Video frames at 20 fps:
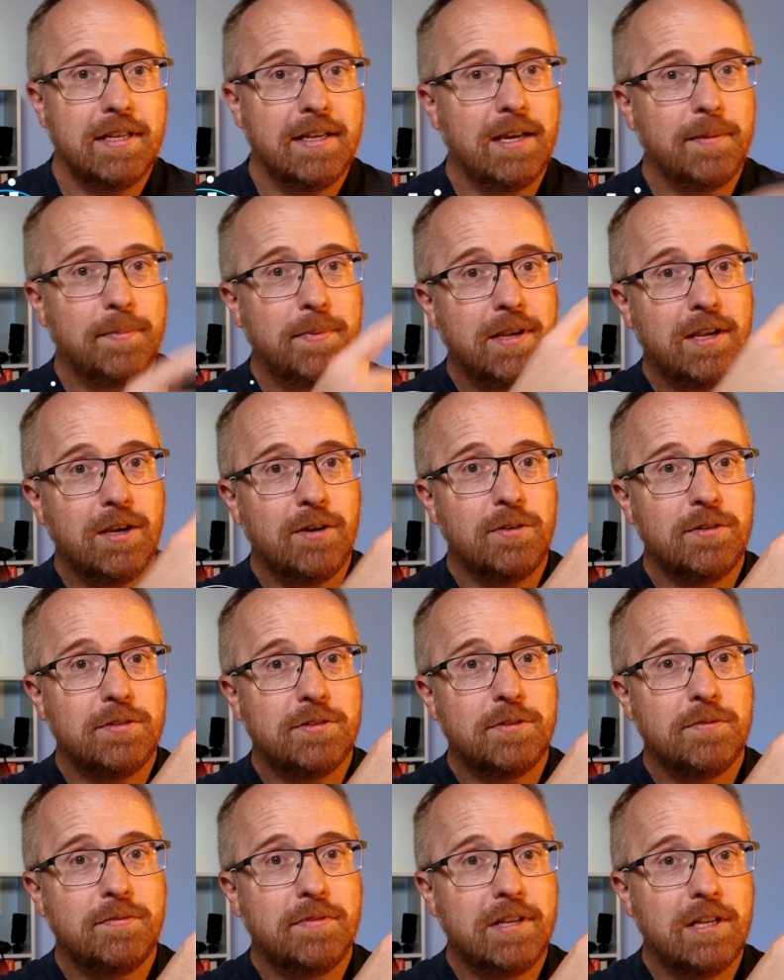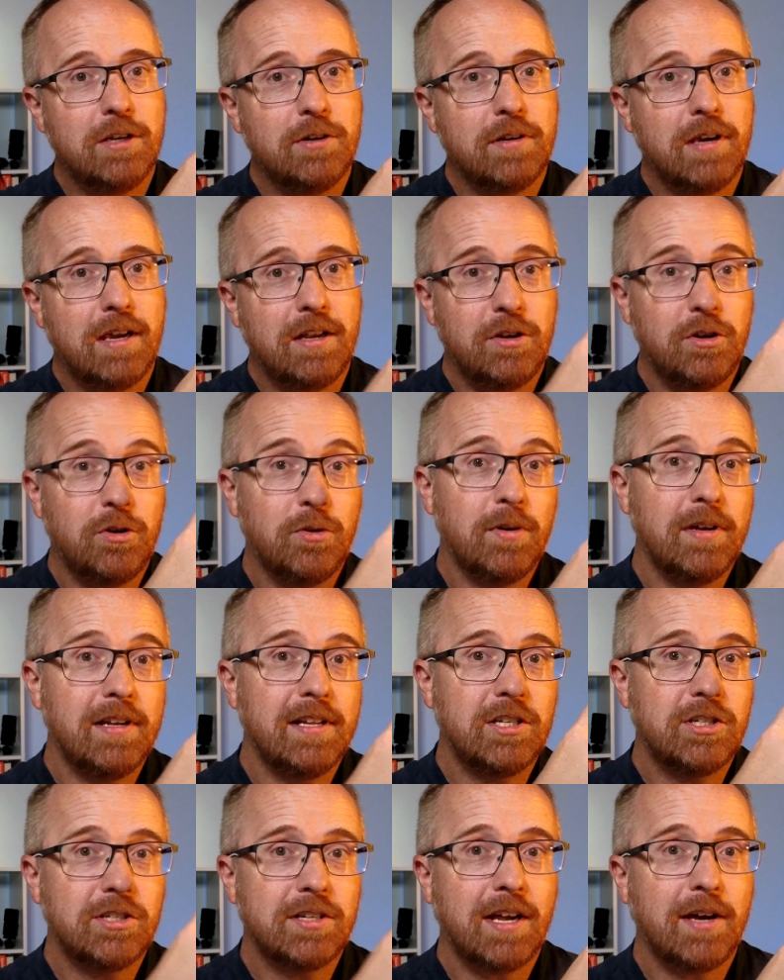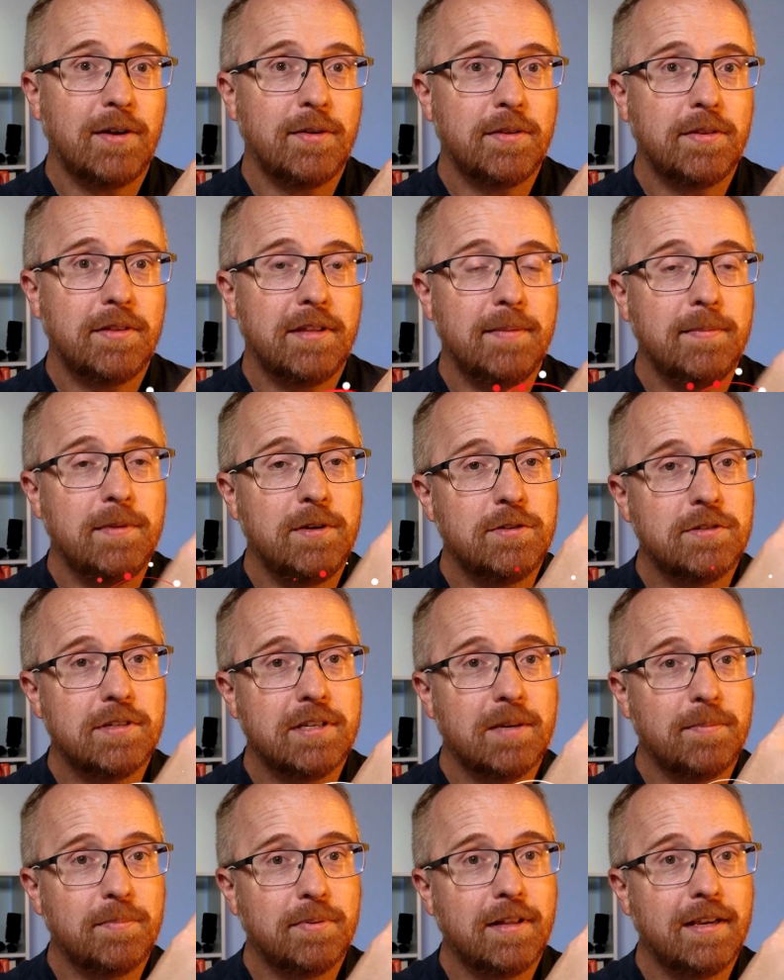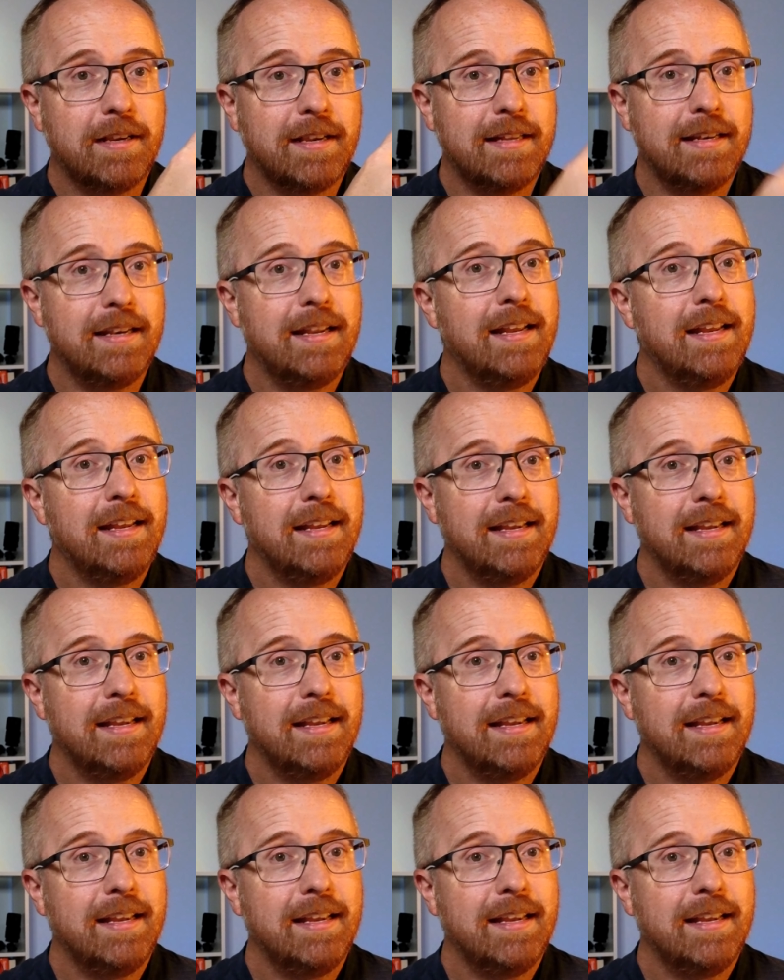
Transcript: And up here is the video on how to create a child theme using a plugin.